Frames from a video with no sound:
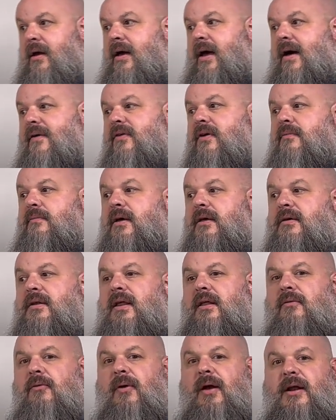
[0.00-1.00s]
Having a
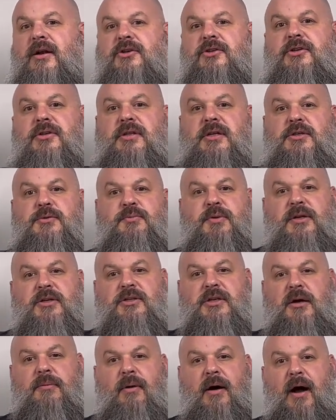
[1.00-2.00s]
melody and range that's
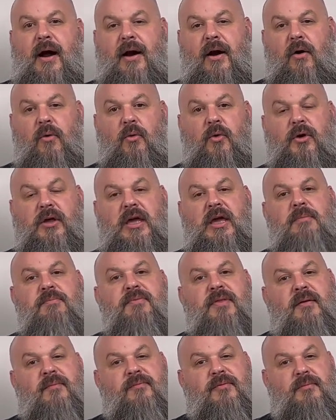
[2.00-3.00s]
pitched up higher will keep
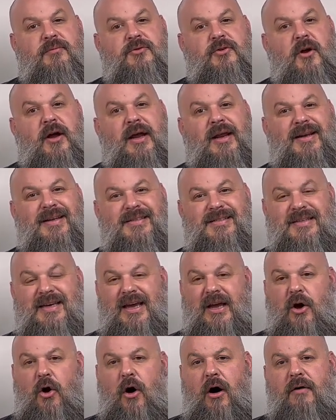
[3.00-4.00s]
them from trying to
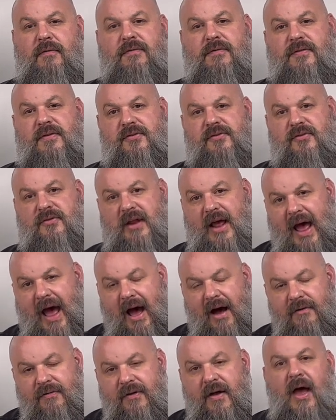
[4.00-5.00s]
sing off the
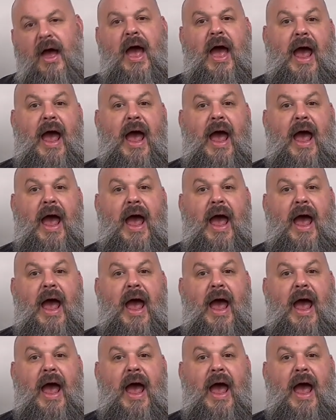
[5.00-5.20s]
staff